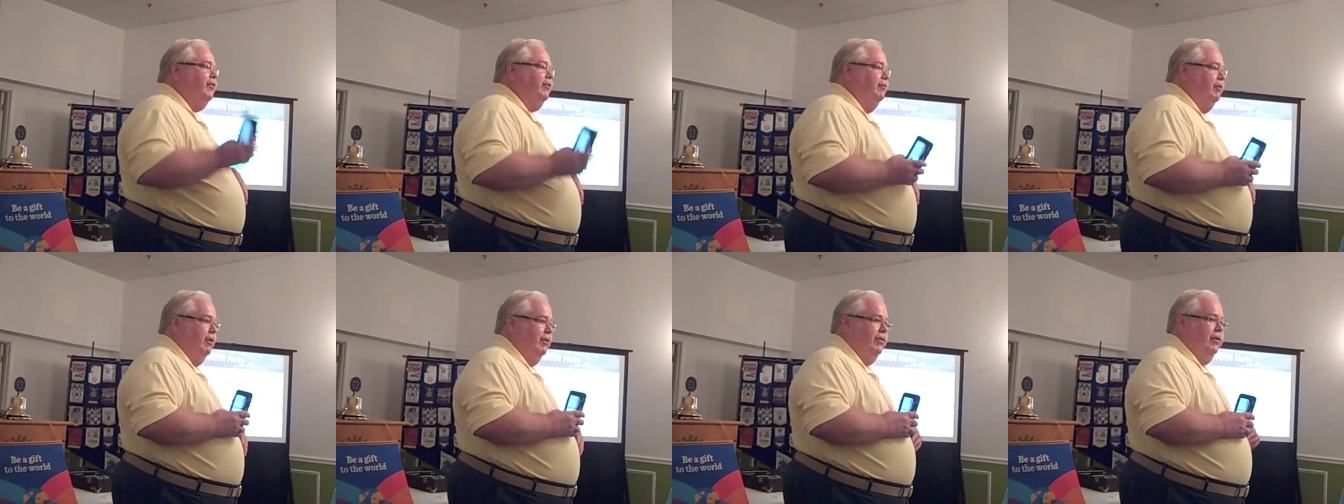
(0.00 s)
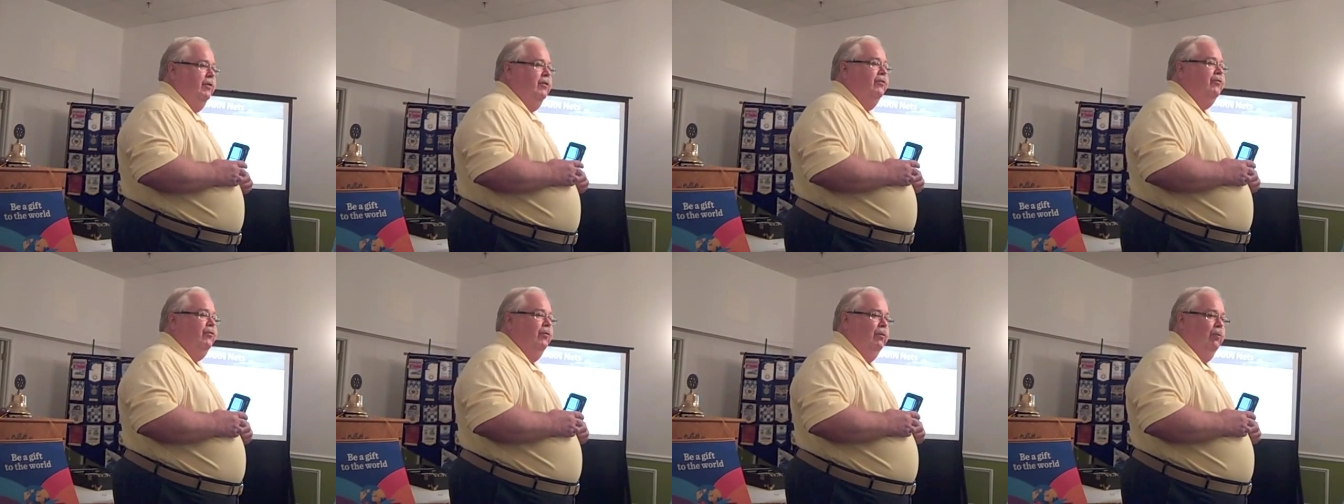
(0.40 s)
a severe
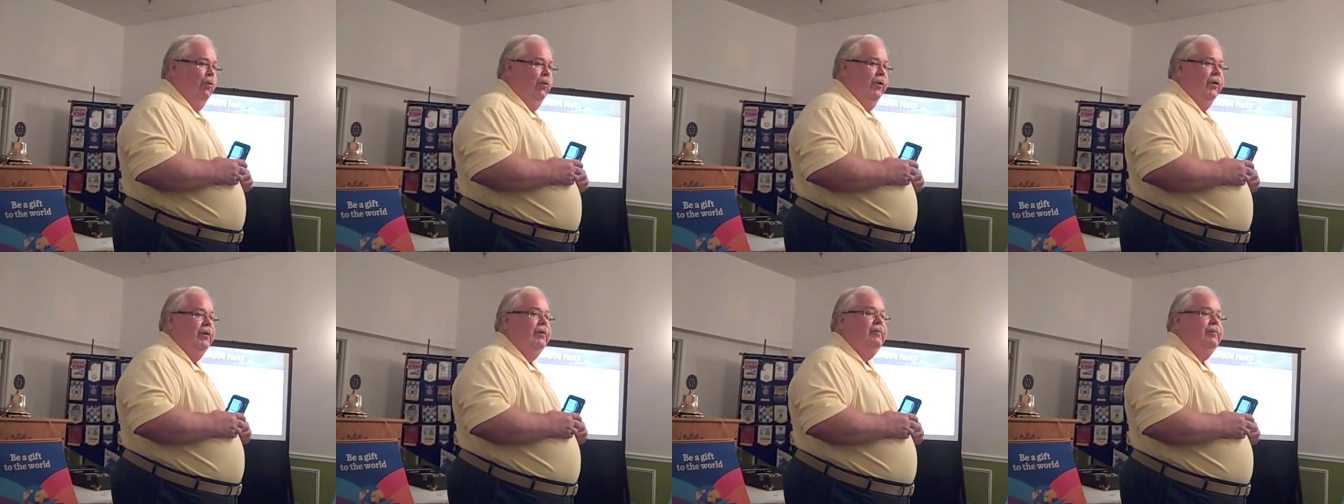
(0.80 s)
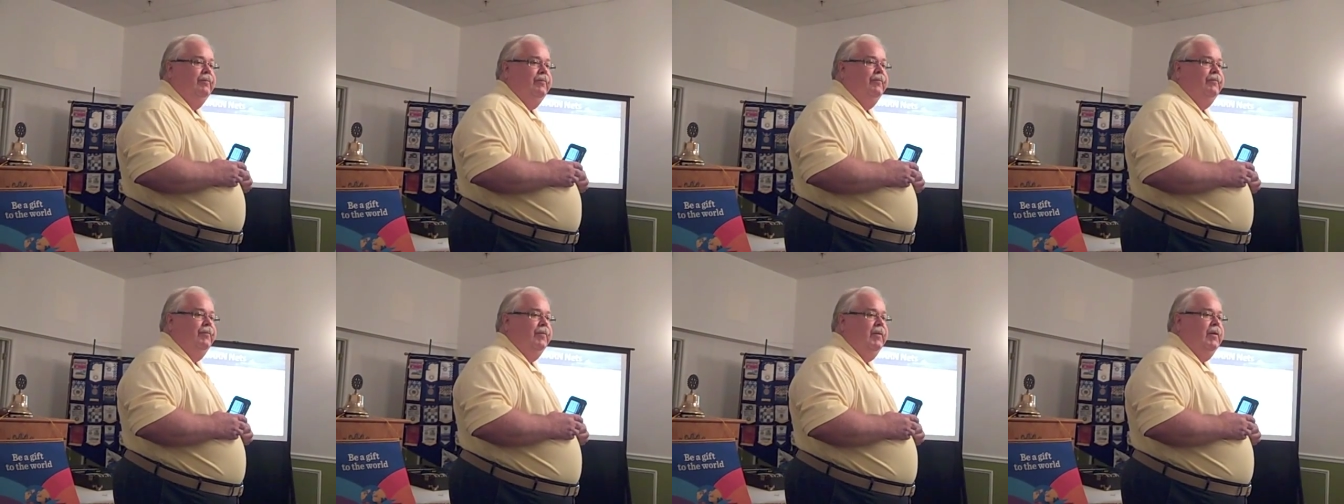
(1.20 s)
thunderstorm warning
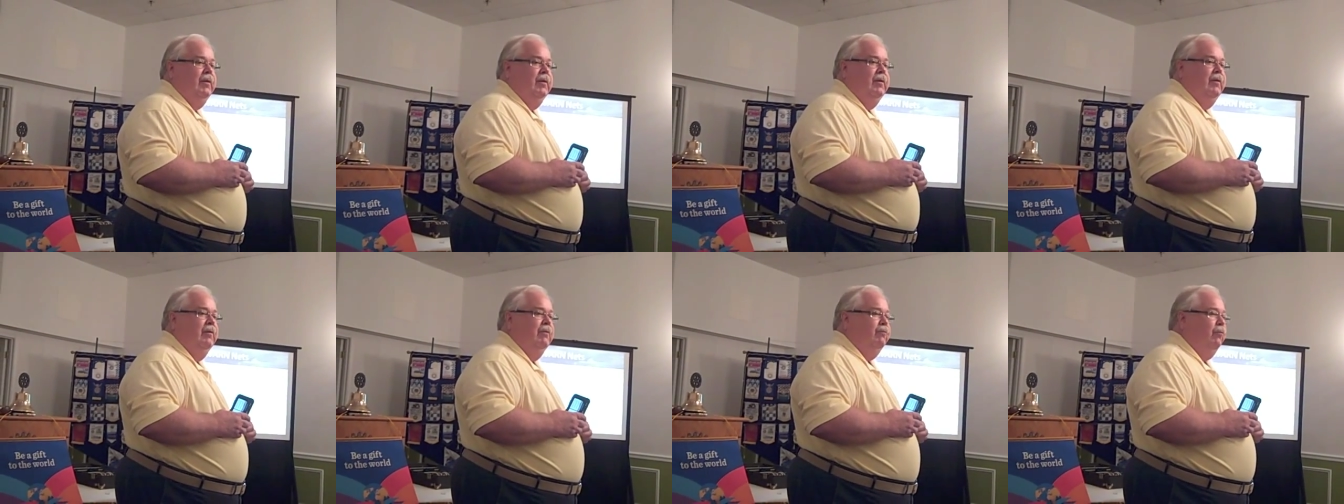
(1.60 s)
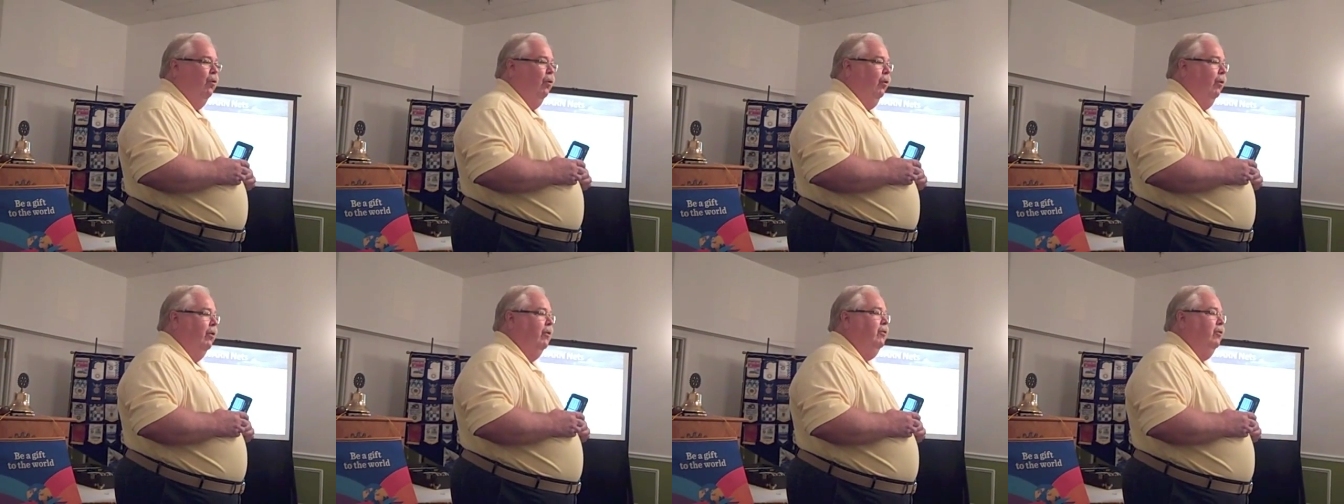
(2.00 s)

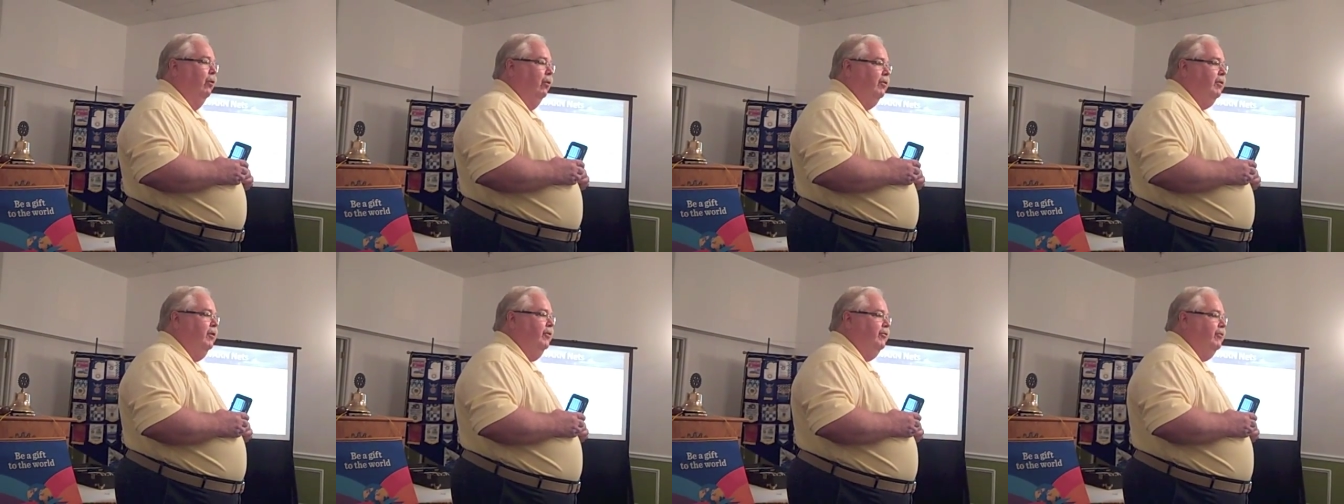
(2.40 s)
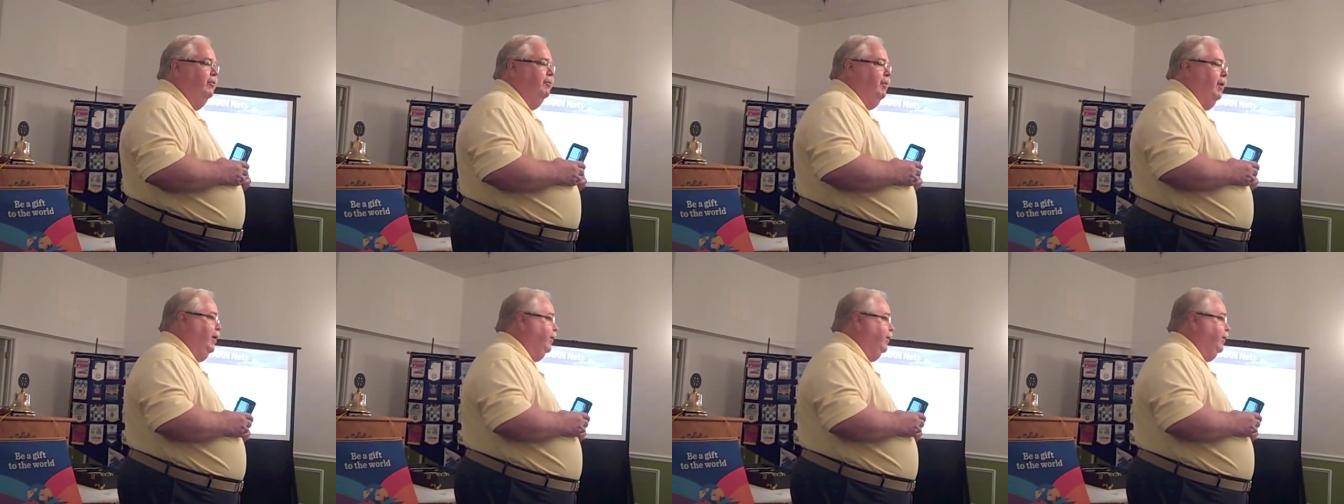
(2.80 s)
for northeastern